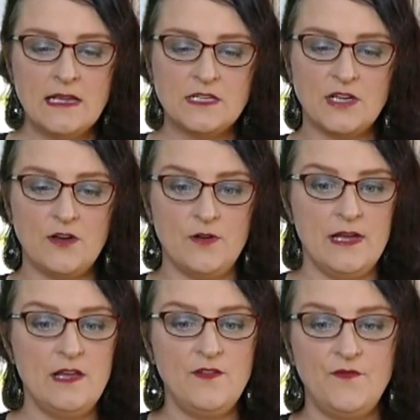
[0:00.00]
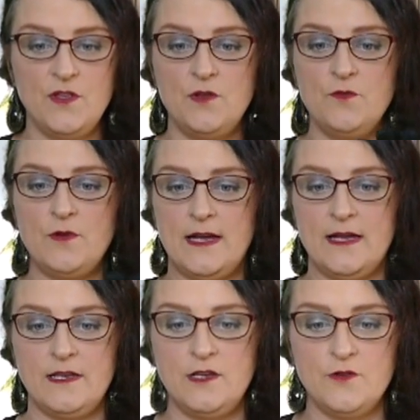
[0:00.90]
So if you
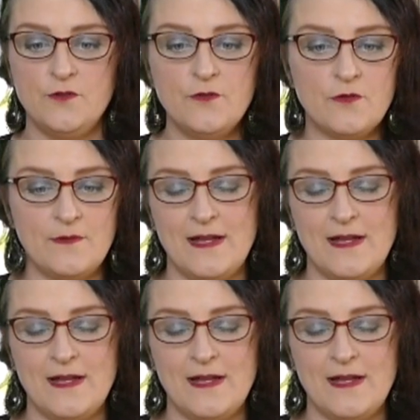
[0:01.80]
are new,